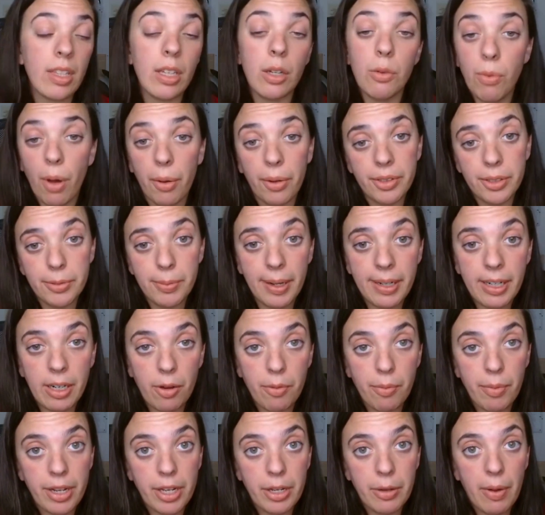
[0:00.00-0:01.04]
well, depending
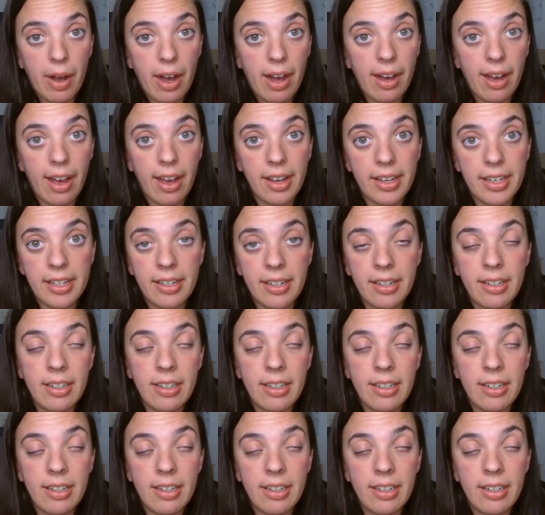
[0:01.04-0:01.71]
on where you are, hey,